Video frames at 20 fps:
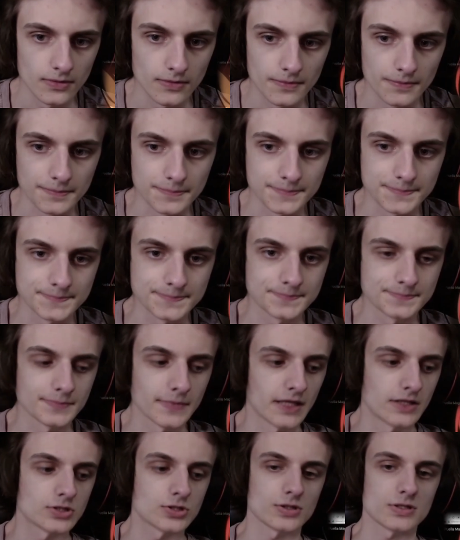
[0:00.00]
Hmm,
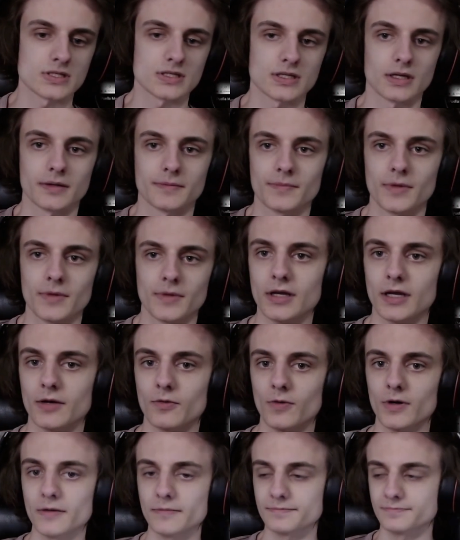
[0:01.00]
interesting. Okay,
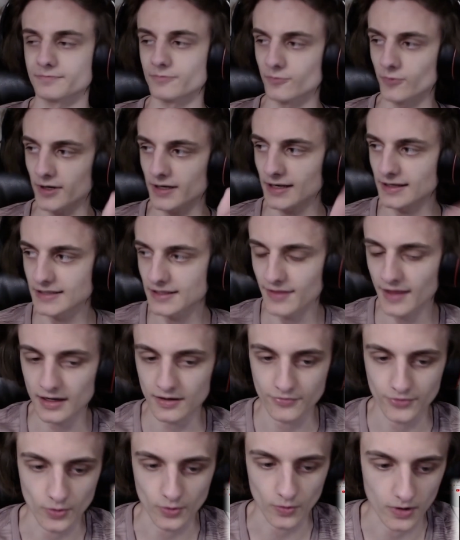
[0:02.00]
well, read into that
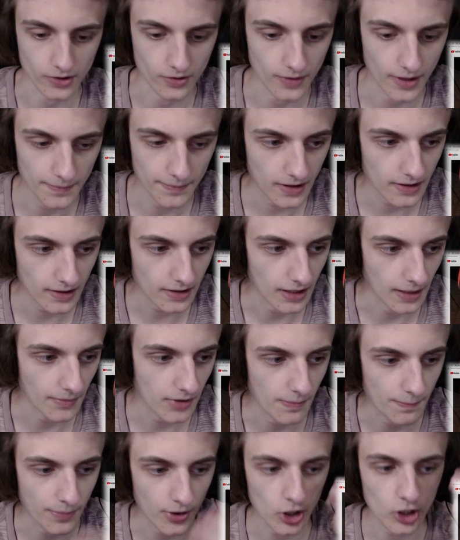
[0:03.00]
if you want to. I'm not. I'm
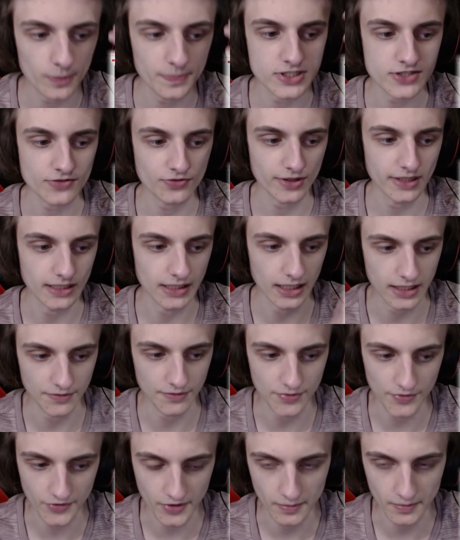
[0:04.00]
gonna purposefully not give
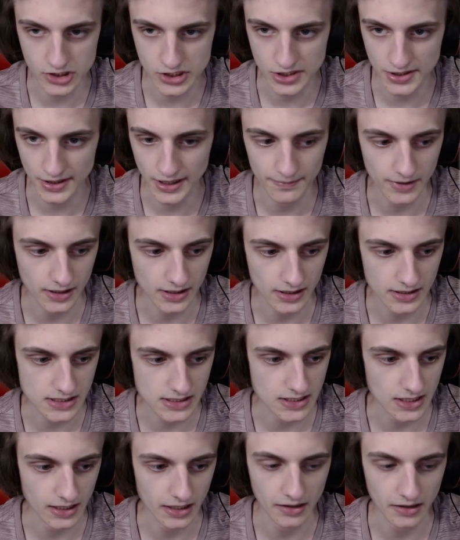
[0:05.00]
it very much thought because
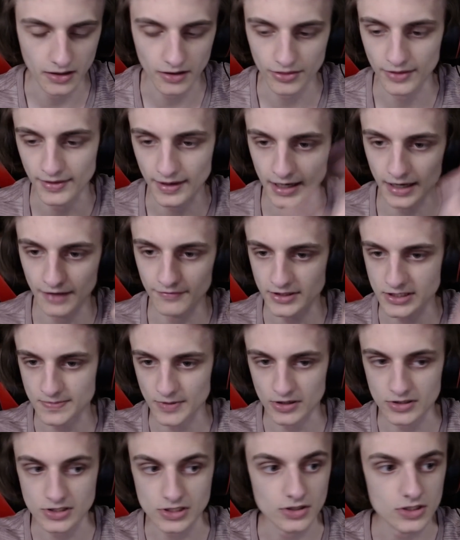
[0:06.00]
it's not anything that I've
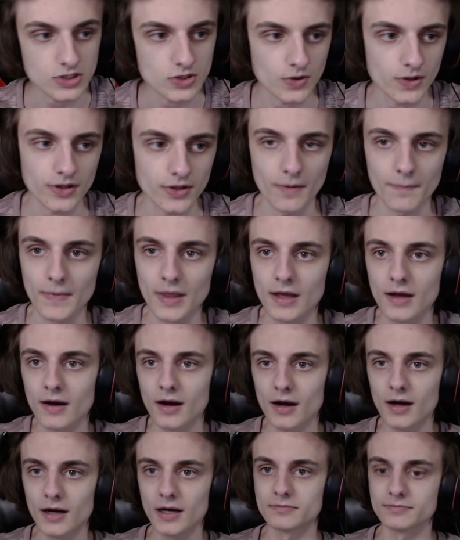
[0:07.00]
experienced in the story, though.
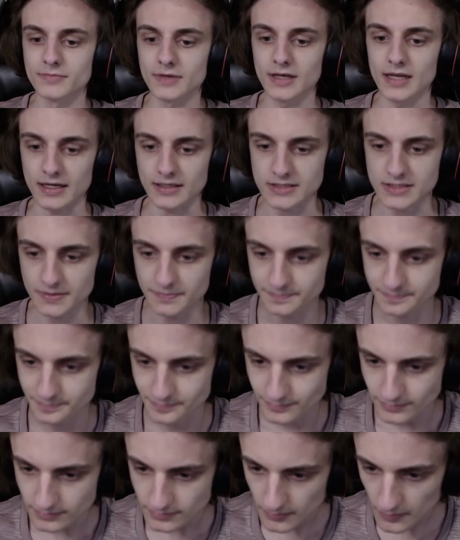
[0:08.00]
Um, next.
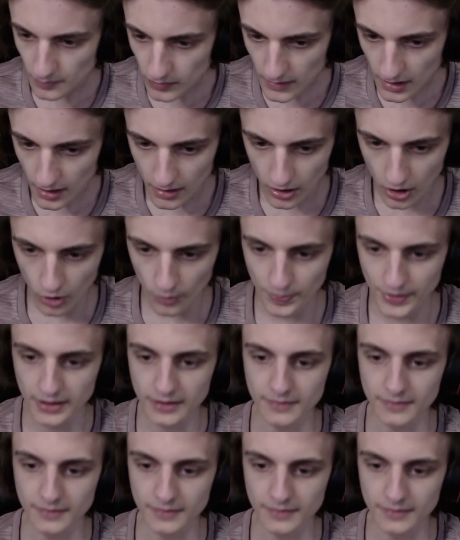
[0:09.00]
OP.